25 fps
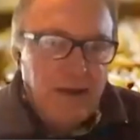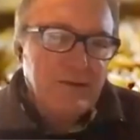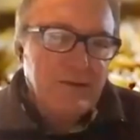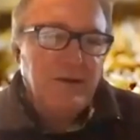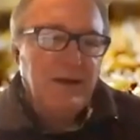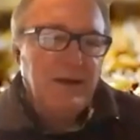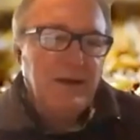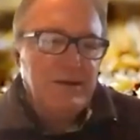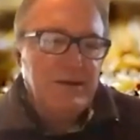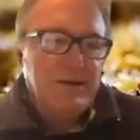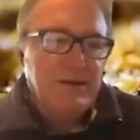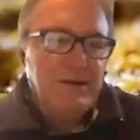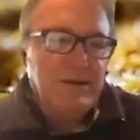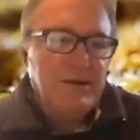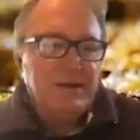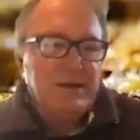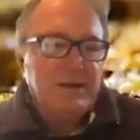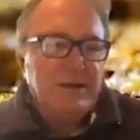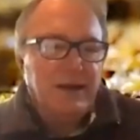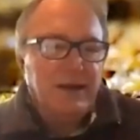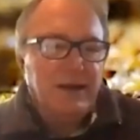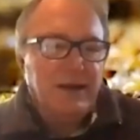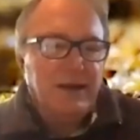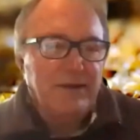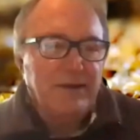actually
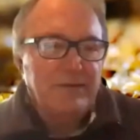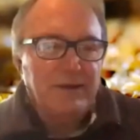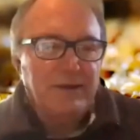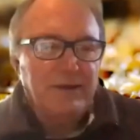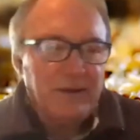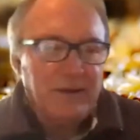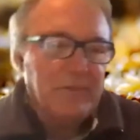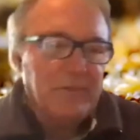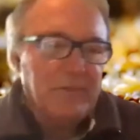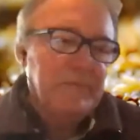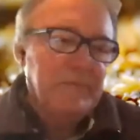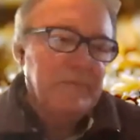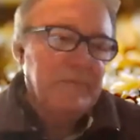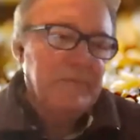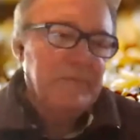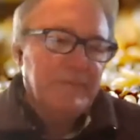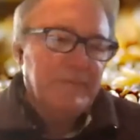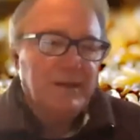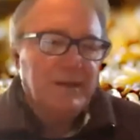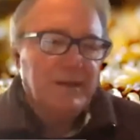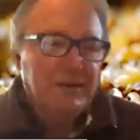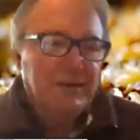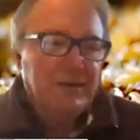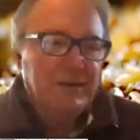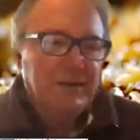detecting them.
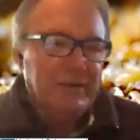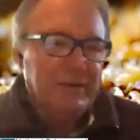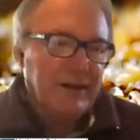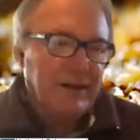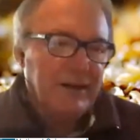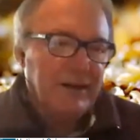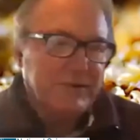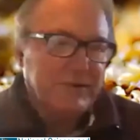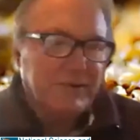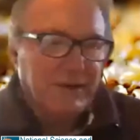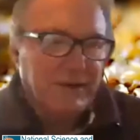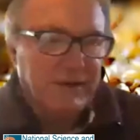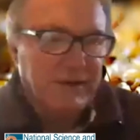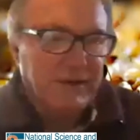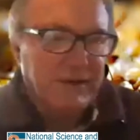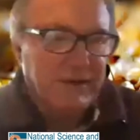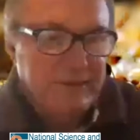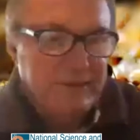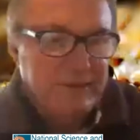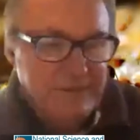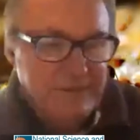Thanks, Dave.